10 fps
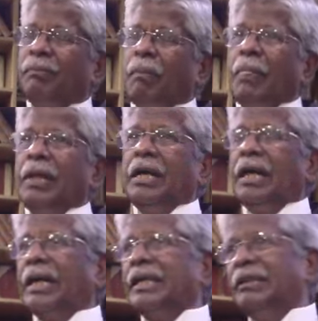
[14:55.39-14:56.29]
to
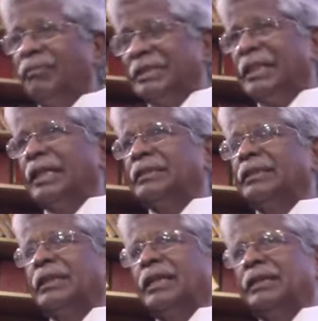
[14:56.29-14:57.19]
an
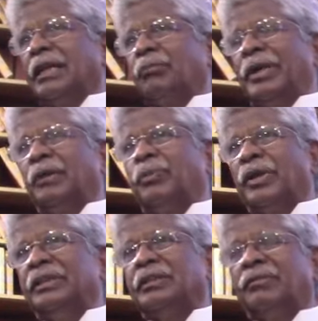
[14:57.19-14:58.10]
investigation that is done by
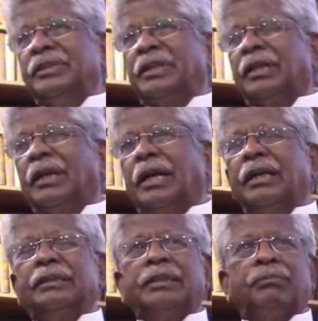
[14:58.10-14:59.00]
a police
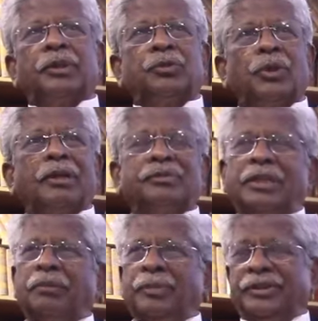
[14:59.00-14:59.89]
officer under Chapter
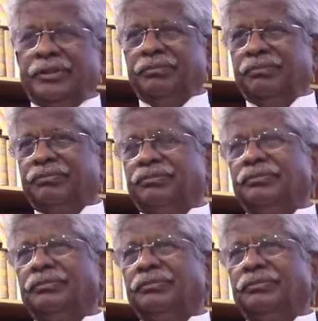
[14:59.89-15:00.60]
12 of CRPC.